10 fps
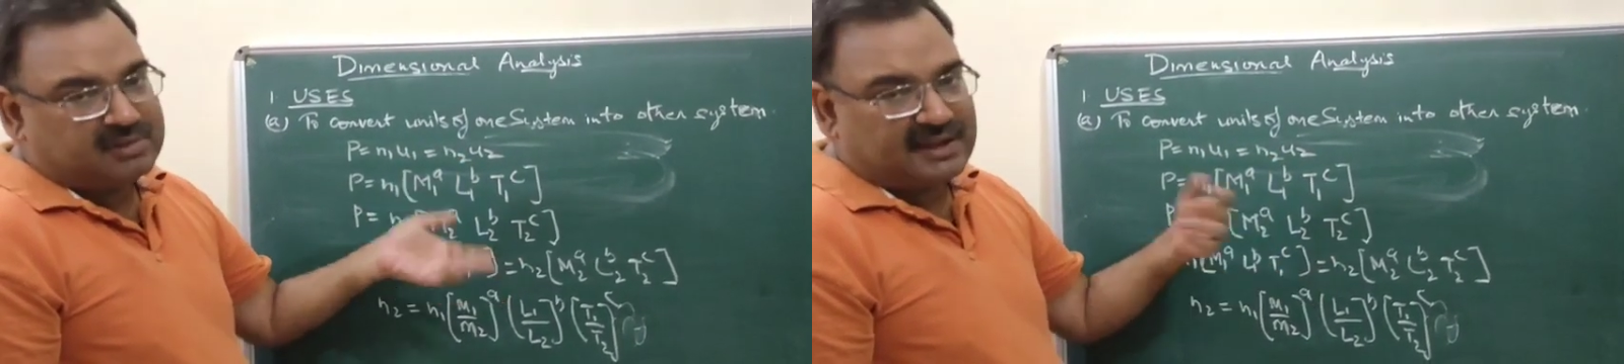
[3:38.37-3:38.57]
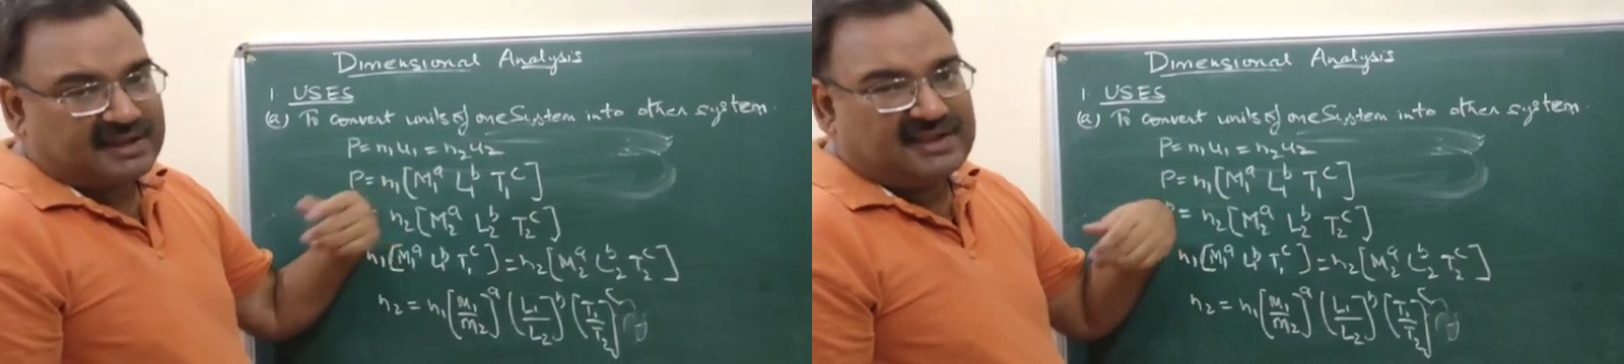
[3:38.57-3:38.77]

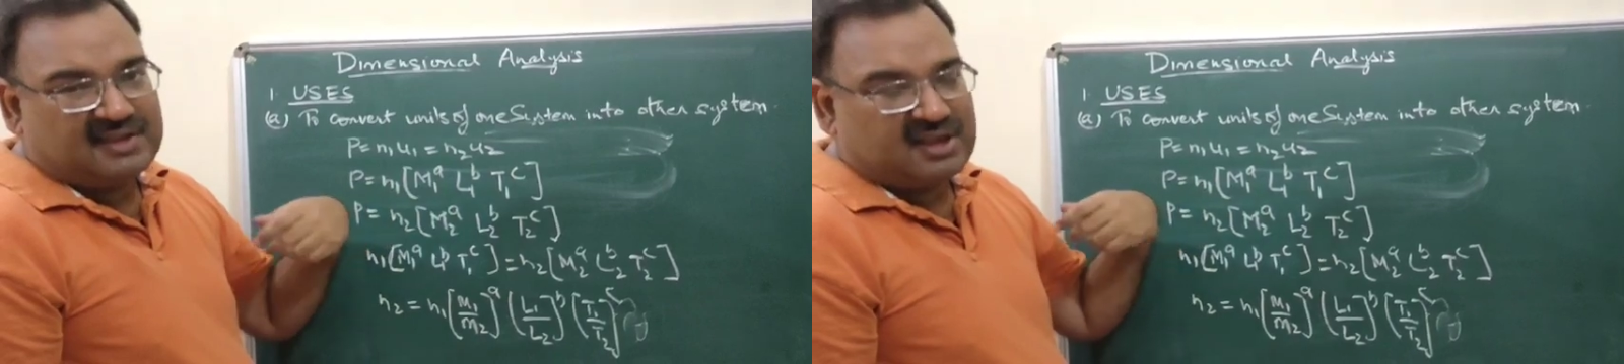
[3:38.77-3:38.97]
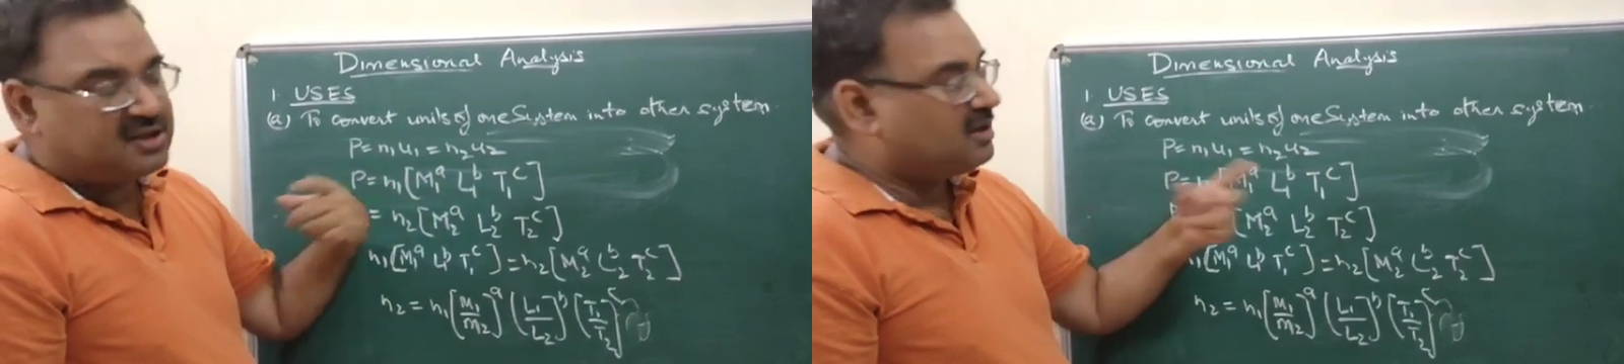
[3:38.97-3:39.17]
second
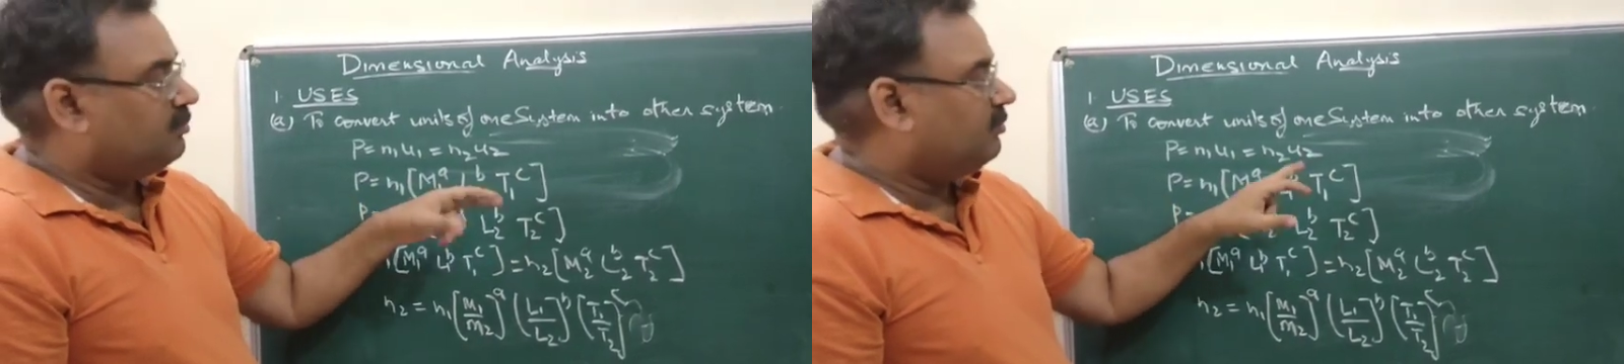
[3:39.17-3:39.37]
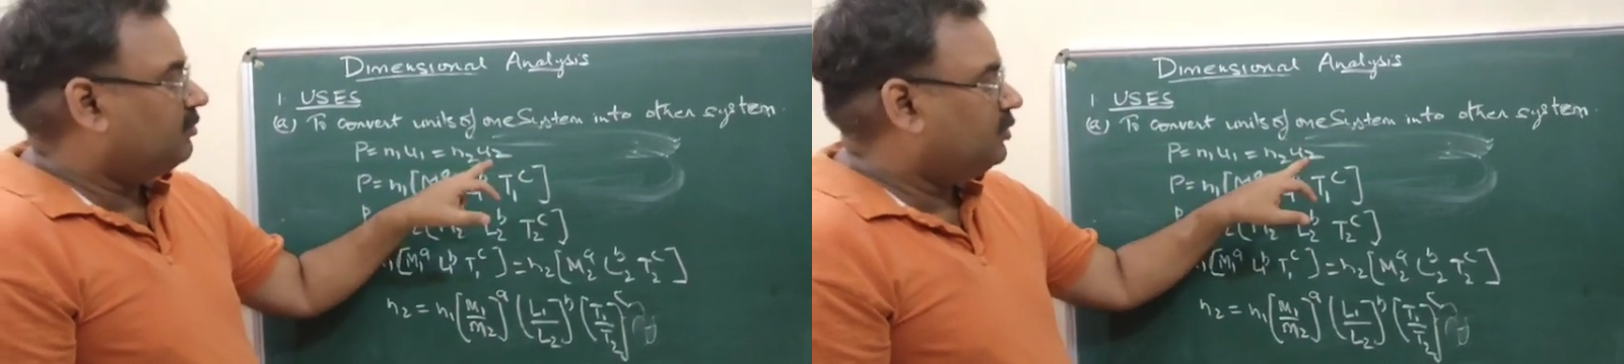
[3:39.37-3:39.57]

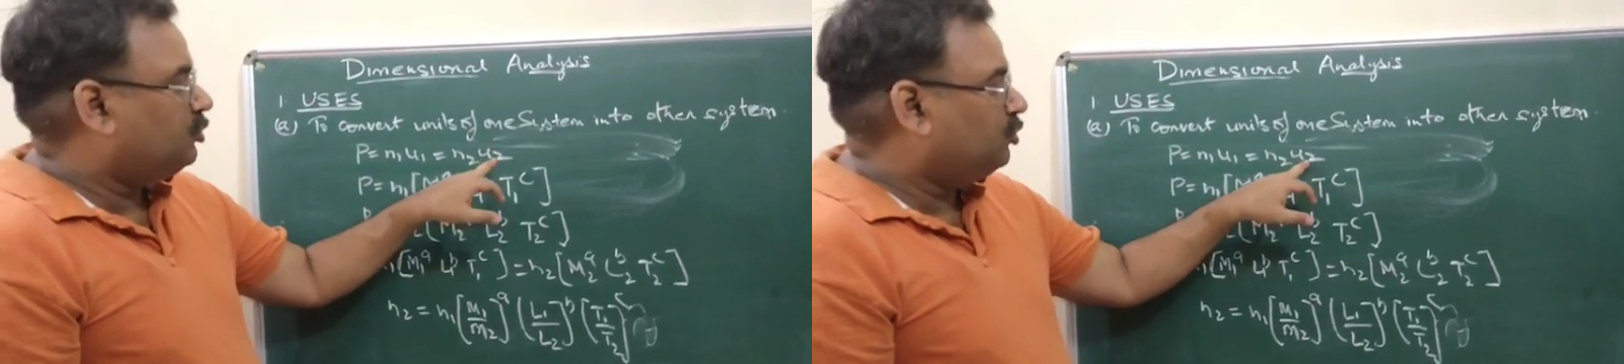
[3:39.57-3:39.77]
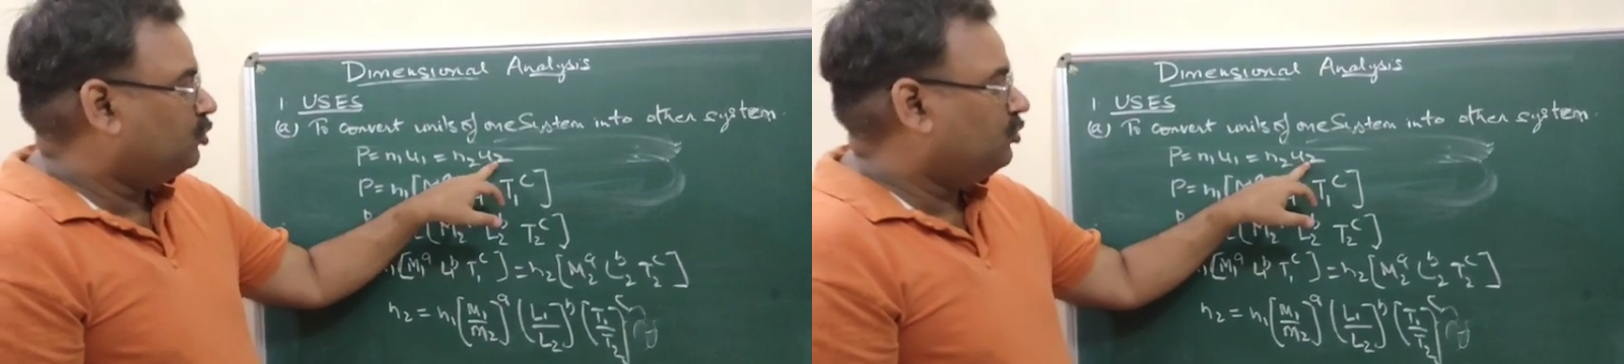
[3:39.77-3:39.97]
system,
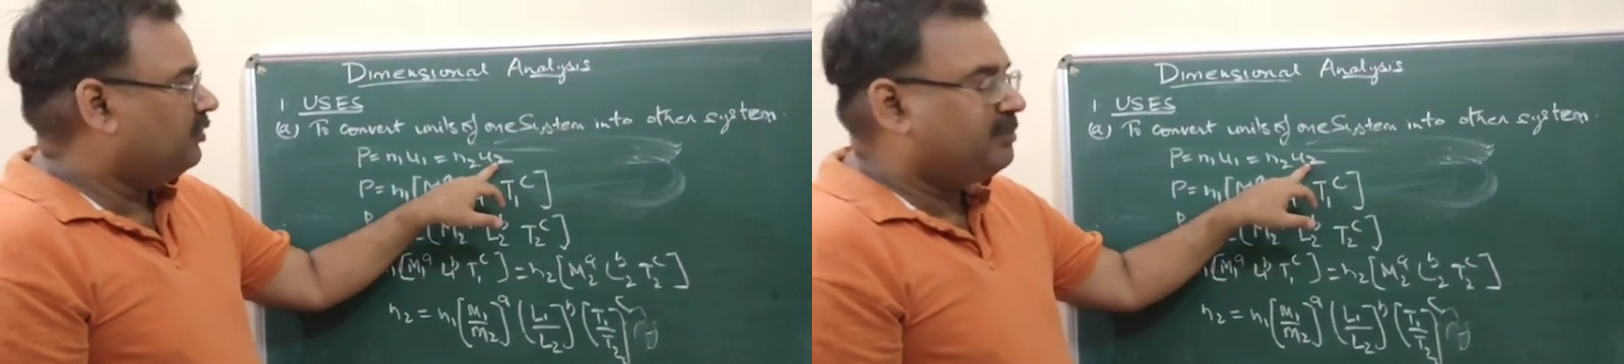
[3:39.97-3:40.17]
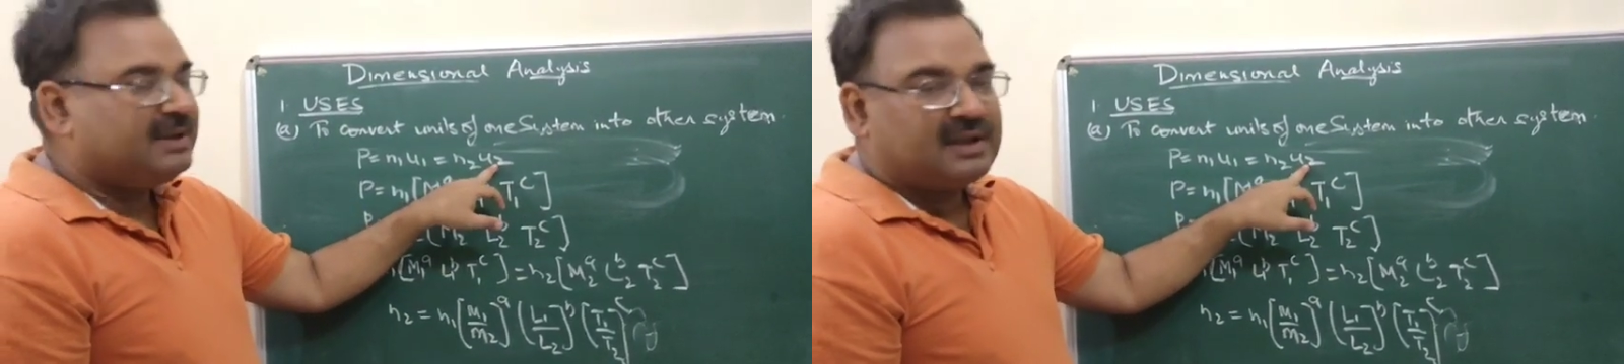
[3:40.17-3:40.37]
U2
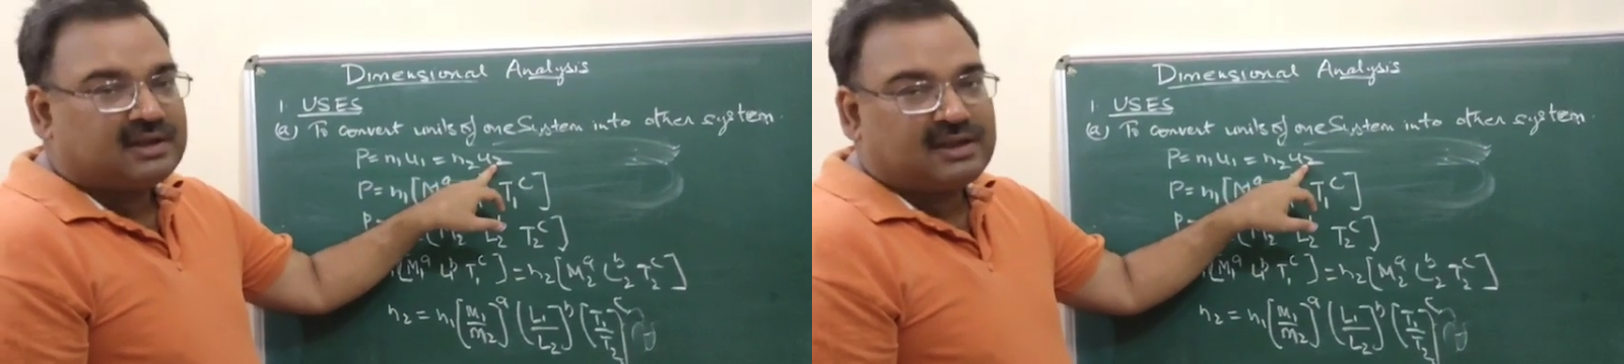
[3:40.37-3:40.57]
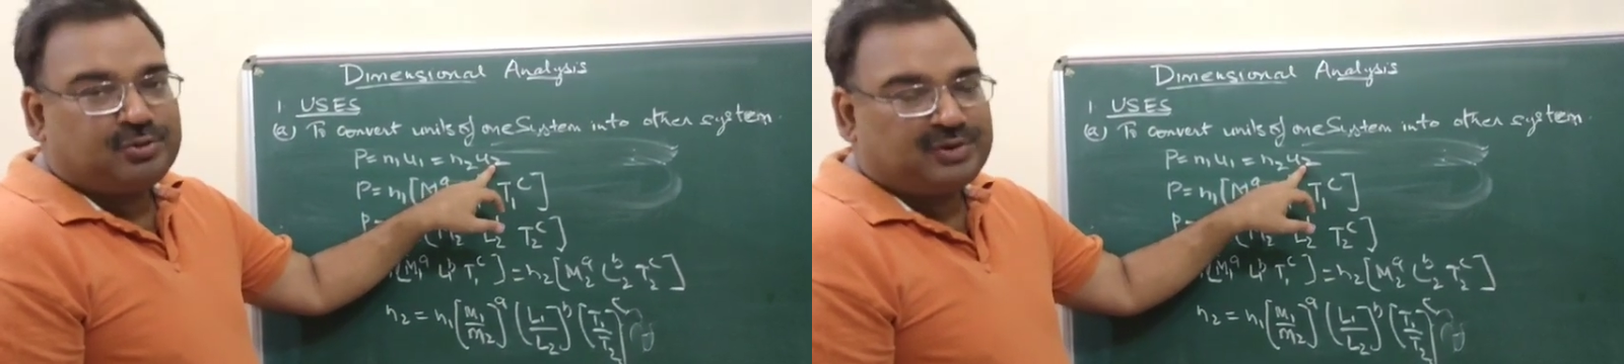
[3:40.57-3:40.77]
will be
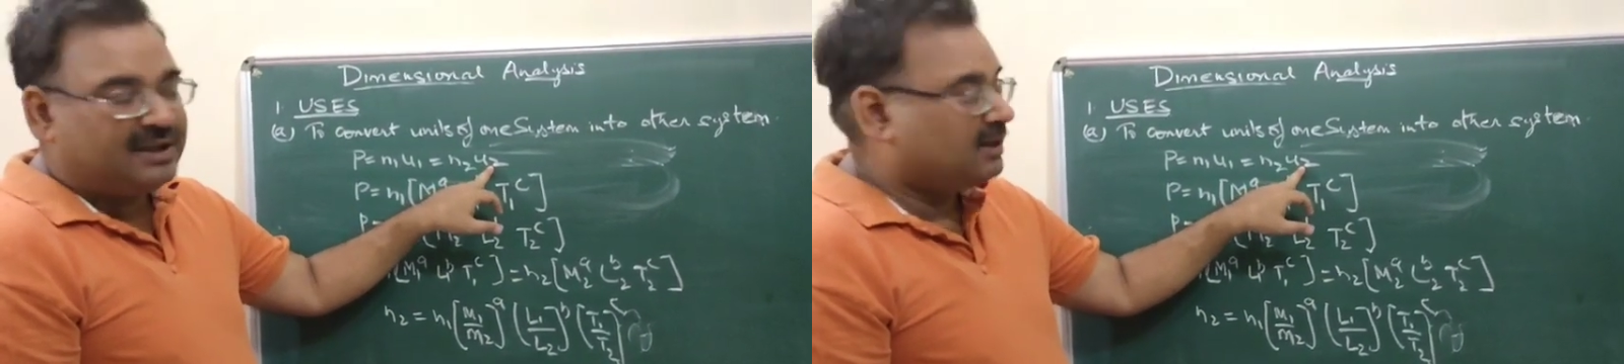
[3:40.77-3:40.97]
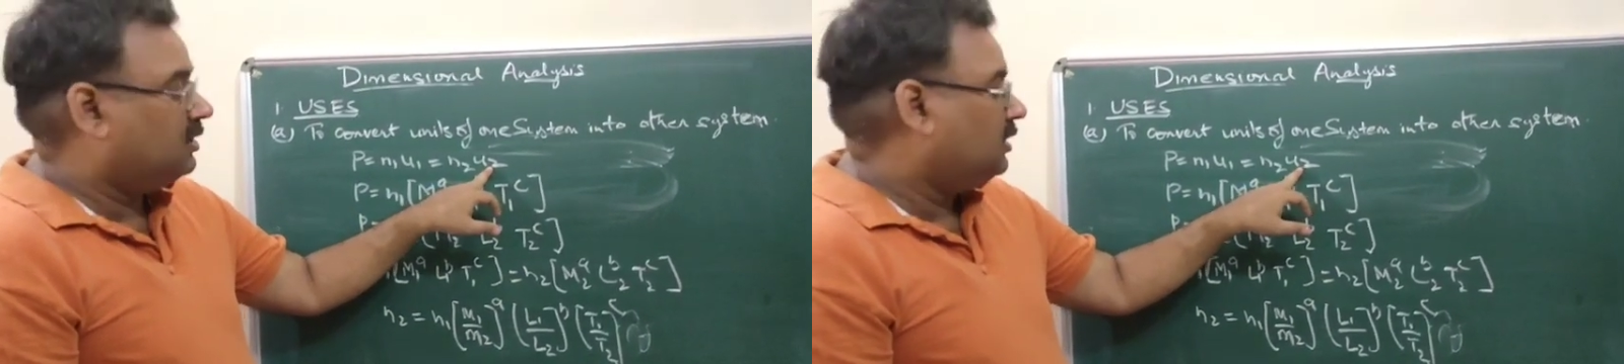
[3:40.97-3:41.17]
another unit.